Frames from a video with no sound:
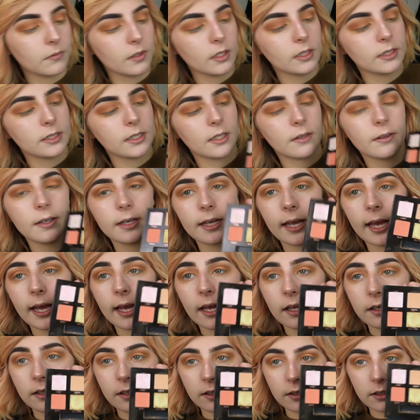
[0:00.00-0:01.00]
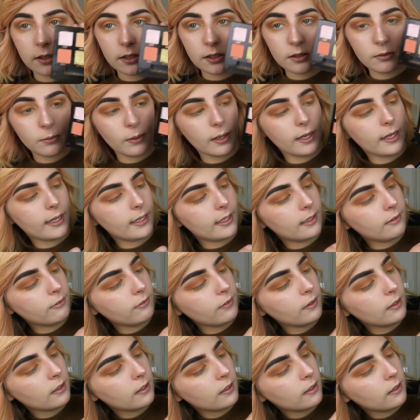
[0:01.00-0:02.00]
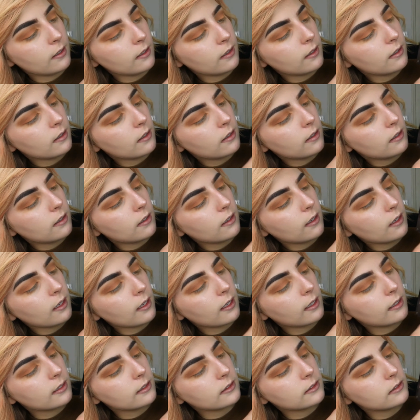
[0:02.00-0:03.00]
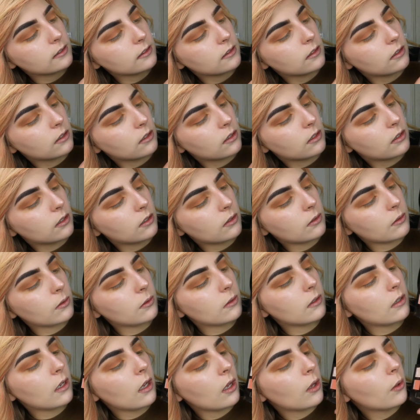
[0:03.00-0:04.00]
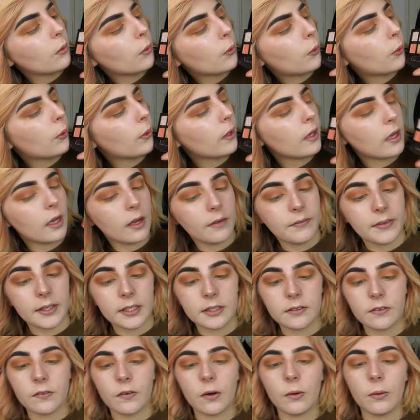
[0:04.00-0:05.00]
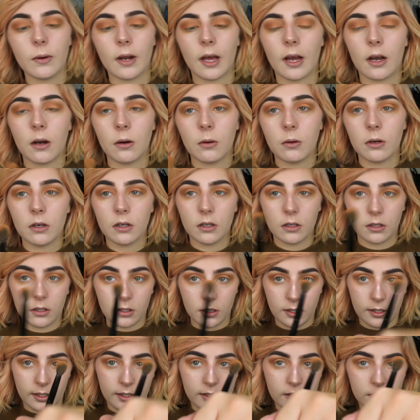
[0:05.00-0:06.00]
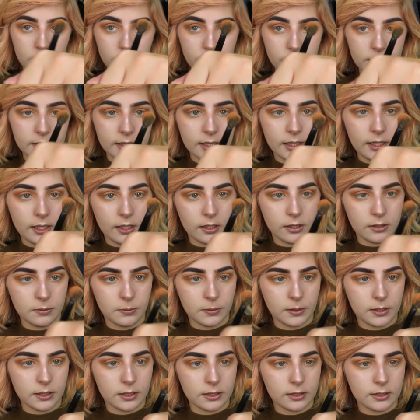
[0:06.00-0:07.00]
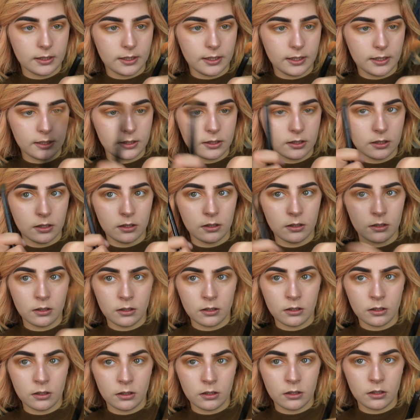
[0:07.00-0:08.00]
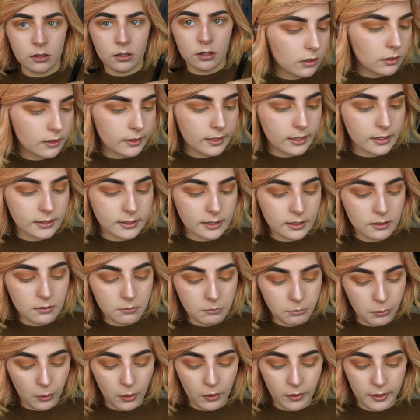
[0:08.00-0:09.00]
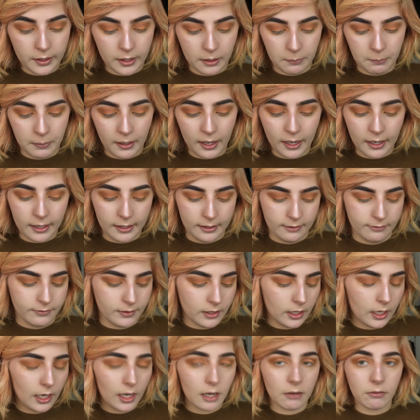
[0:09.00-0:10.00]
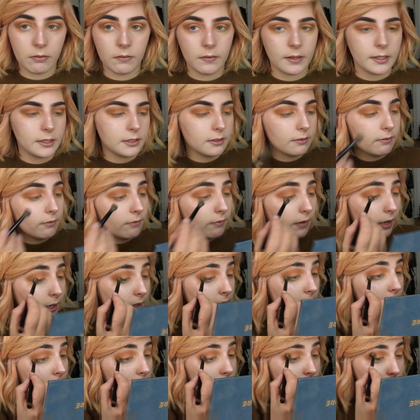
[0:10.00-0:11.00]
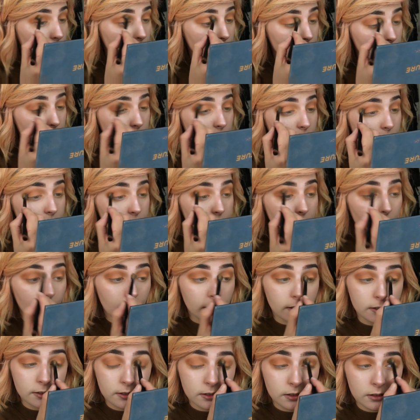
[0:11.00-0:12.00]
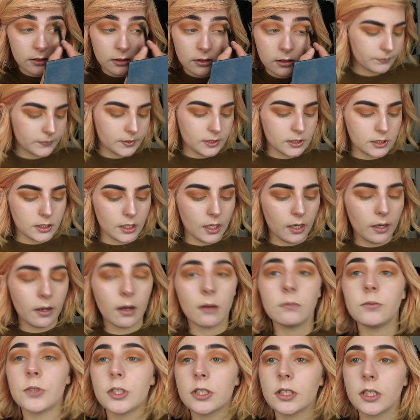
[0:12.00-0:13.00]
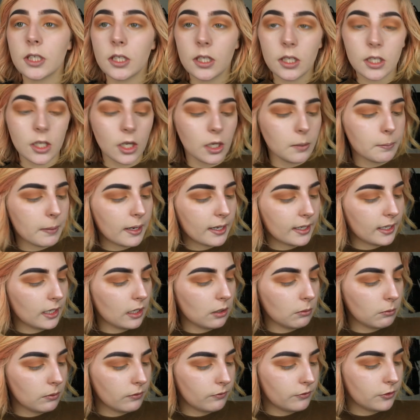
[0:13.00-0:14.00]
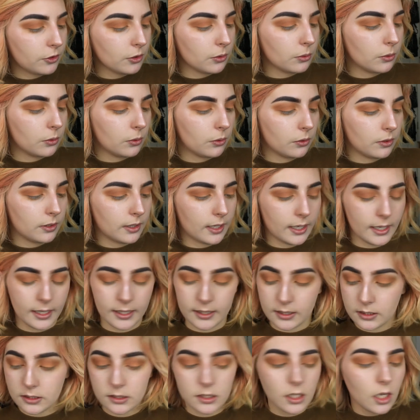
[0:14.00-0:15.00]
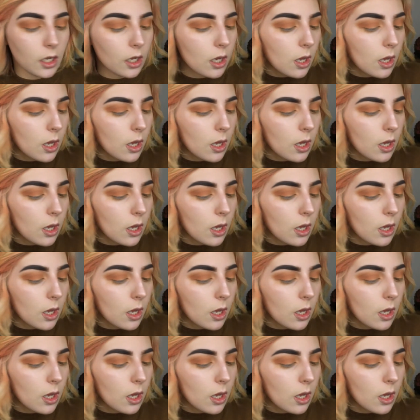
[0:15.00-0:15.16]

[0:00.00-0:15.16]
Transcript: So again, New Wave has all of this fallout, and it's ridiculous because it is like I didn't buy a palette for half of it to vanish into dust. So I'm just going to go back in with Dawn and